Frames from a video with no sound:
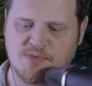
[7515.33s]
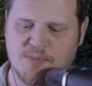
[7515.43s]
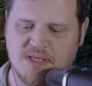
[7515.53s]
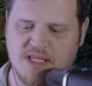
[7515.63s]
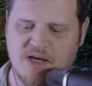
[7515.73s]

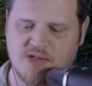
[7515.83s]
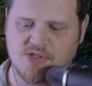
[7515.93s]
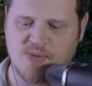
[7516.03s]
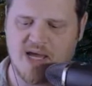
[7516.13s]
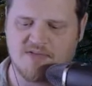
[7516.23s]
but they
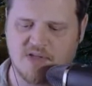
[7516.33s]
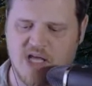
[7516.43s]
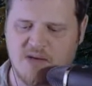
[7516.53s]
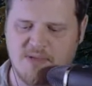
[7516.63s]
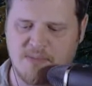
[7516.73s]
also have a
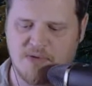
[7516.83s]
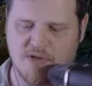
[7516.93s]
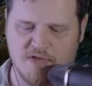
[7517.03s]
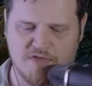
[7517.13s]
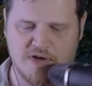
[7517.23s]
lot of people
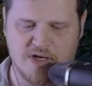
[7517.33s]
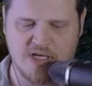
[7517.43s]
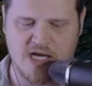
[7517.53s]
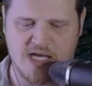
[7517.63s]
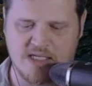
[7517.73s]
that are very
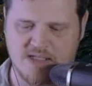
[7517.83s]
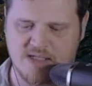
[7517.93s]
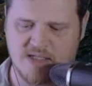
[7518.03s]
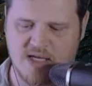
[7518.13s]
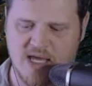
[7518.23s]
kind
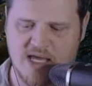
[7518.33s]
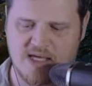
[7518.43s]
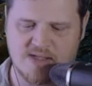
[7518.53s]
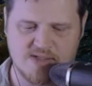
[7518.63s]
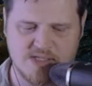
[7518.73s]

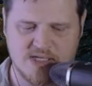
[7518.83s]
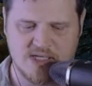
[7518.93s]
and